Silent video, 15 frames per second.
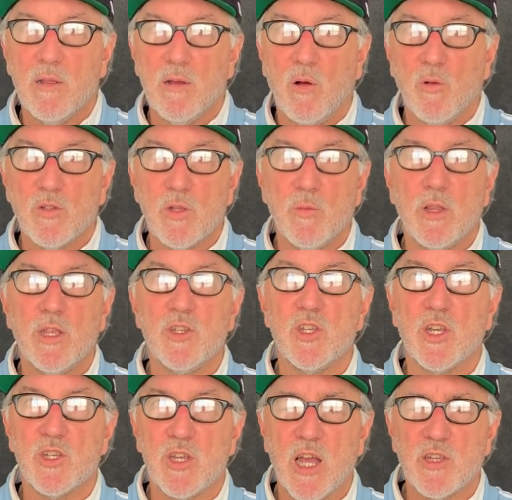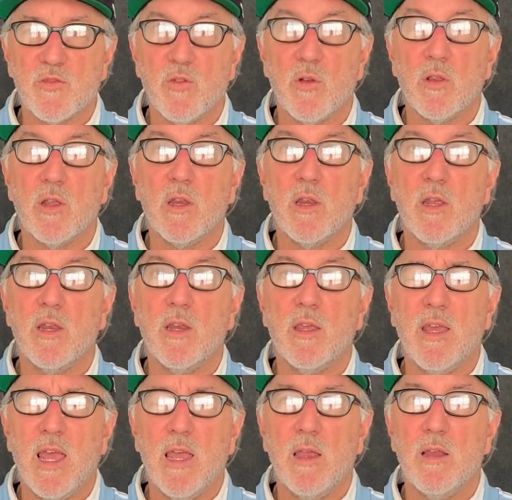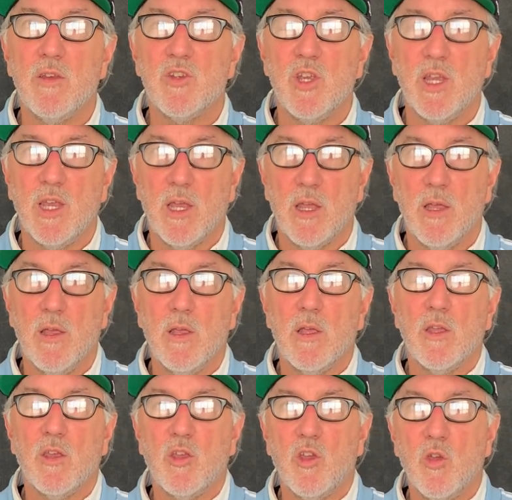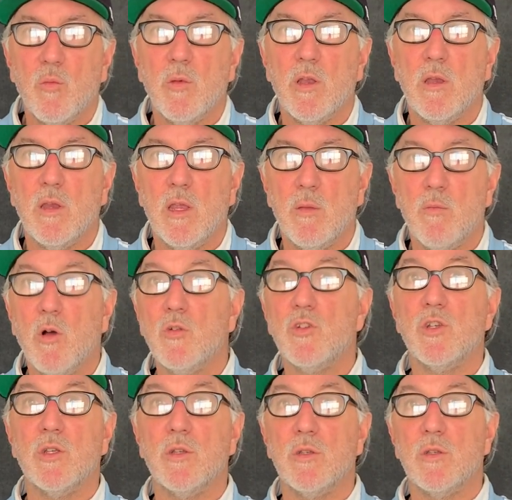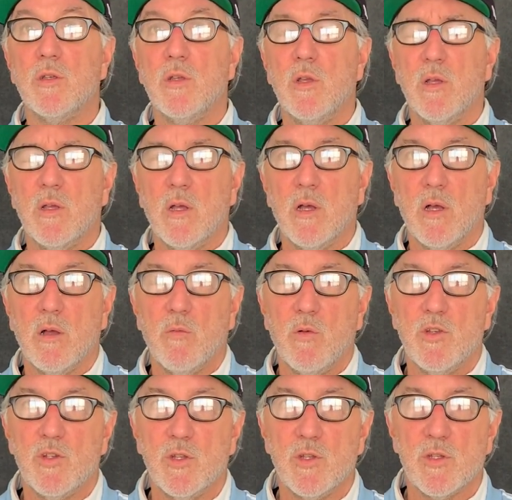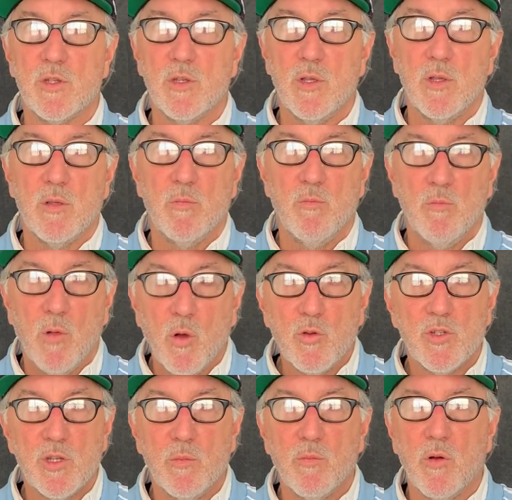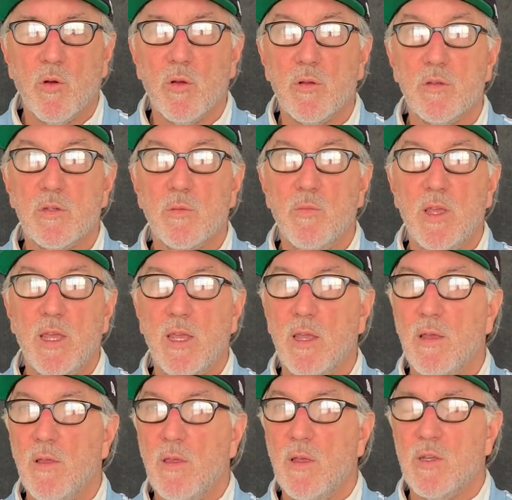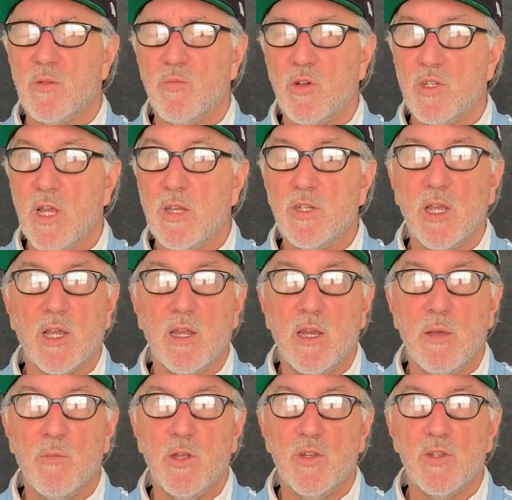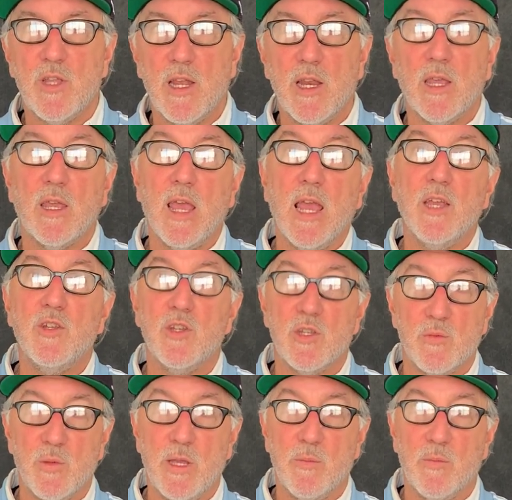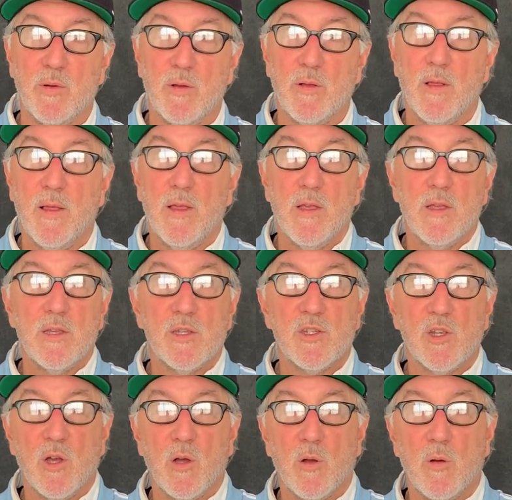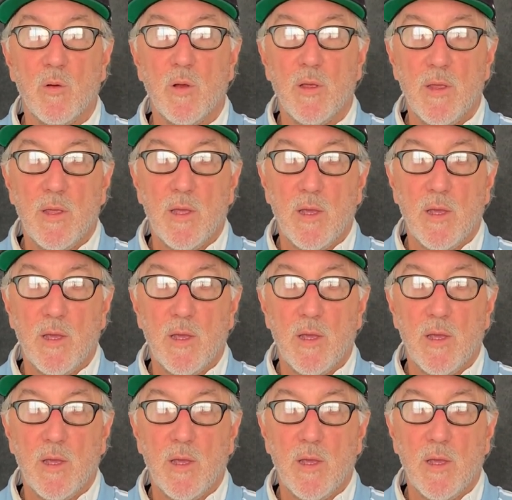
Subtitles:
ultimately successful in engaging human emotions, which is most important to me, is presenting an image that engages people. So